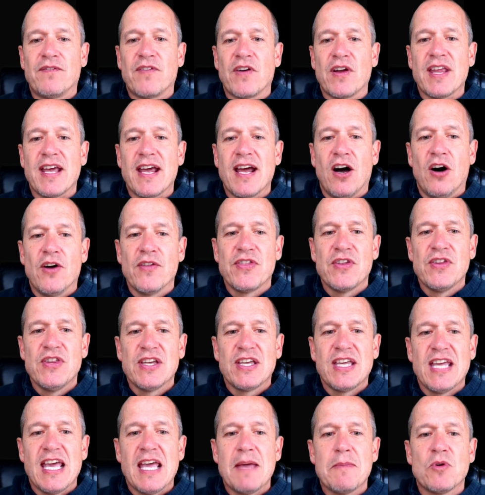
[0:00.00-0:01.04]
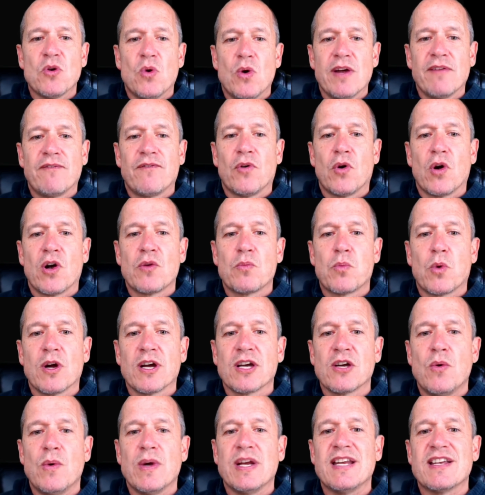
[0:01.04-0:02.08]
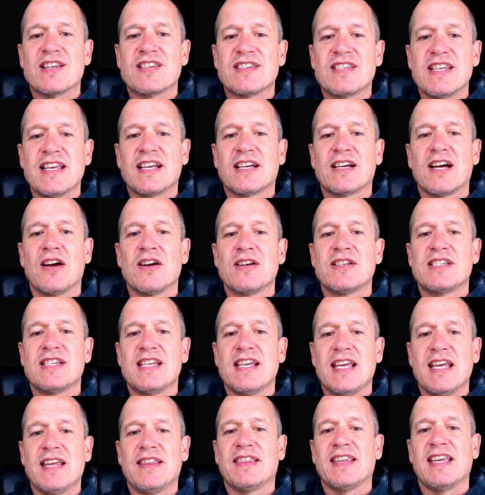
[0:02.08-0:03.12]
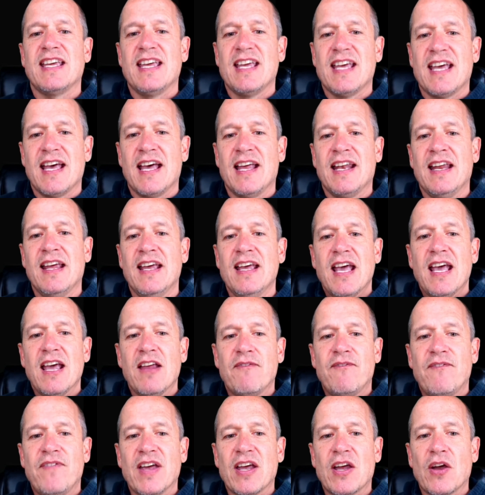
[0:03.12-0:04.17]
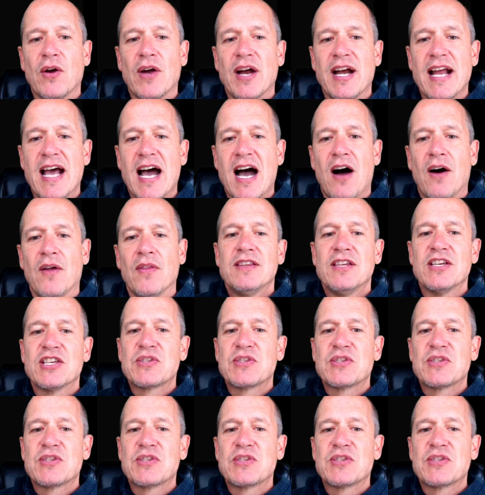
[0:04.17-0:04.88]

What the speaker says: For the health of the game going forward, we're going to sink our teeth in and figure it out.